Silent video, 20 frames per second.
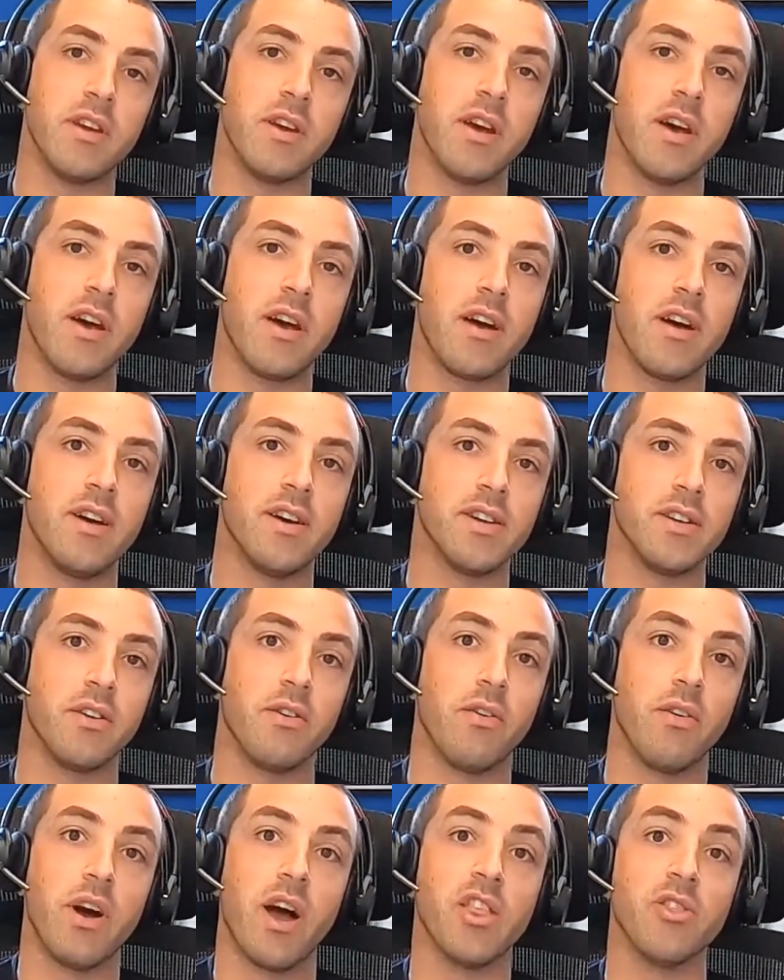
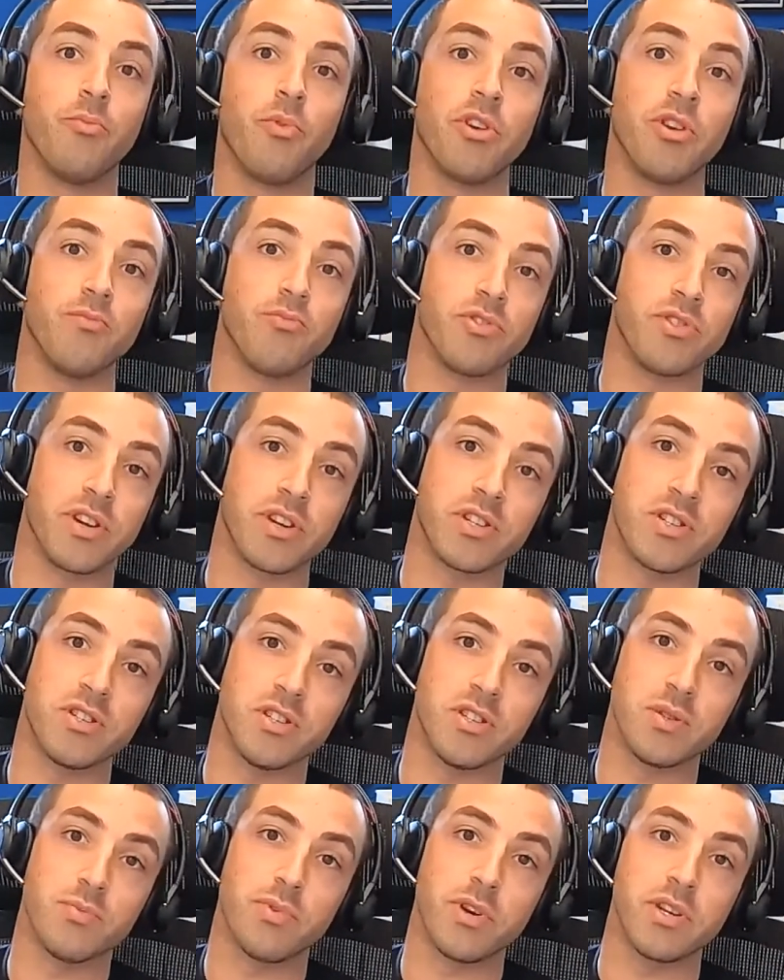endpoint protection
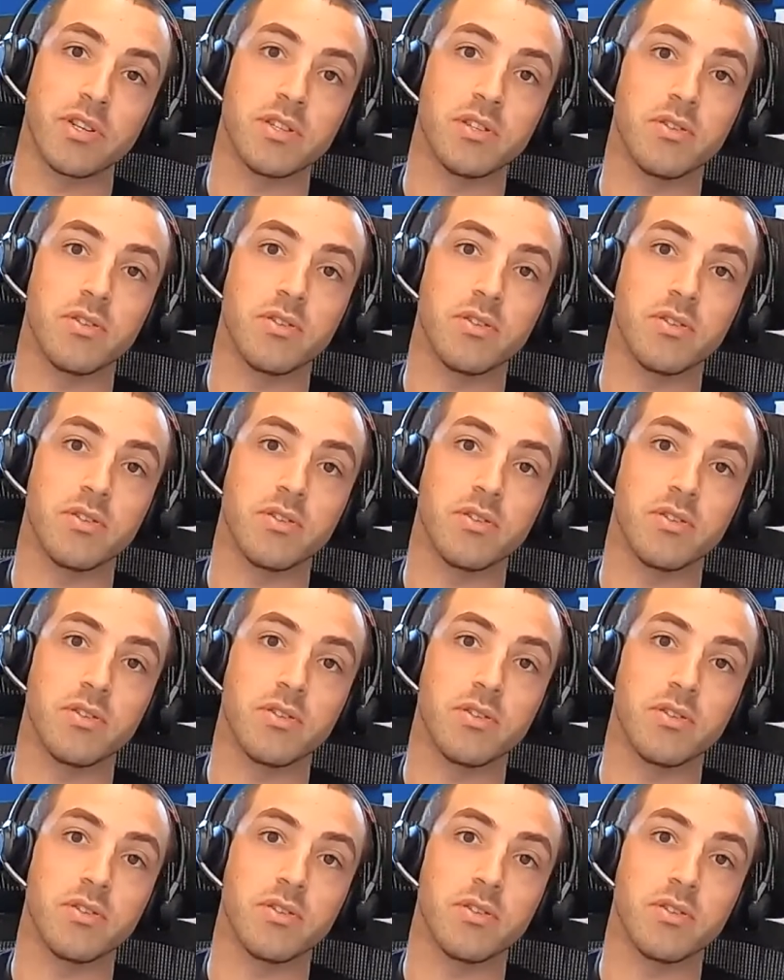space.